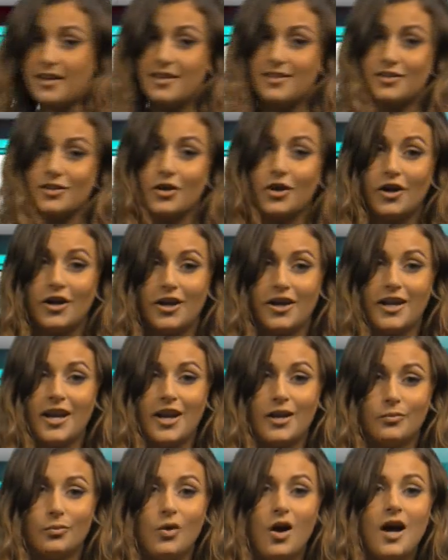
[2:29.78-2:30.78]
is a
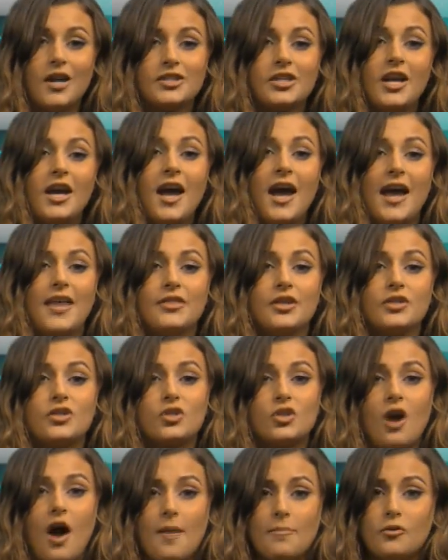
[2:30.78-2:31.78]
hurricane watch, and the
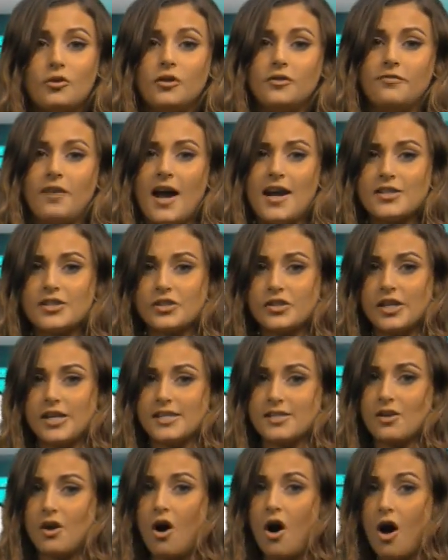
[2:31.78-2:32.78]
tropical advisory
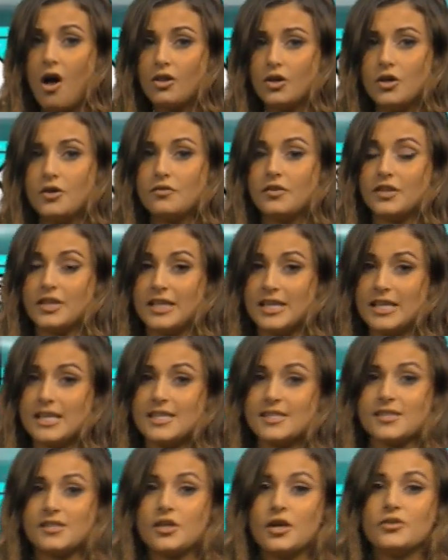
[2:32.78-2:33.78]
is all over the
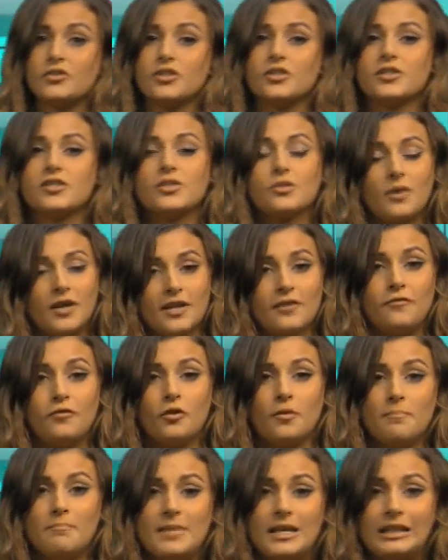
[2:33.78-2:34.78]
East Coast. There's 24
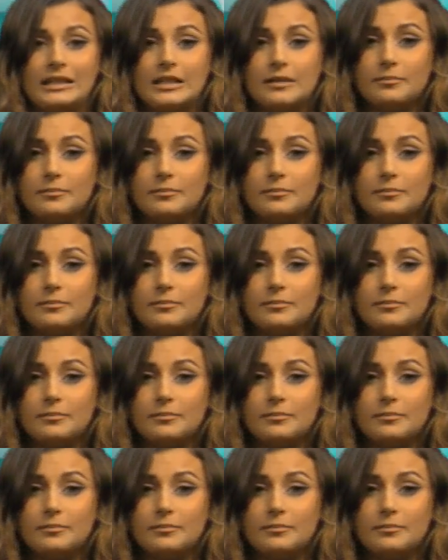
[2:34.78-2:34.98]
million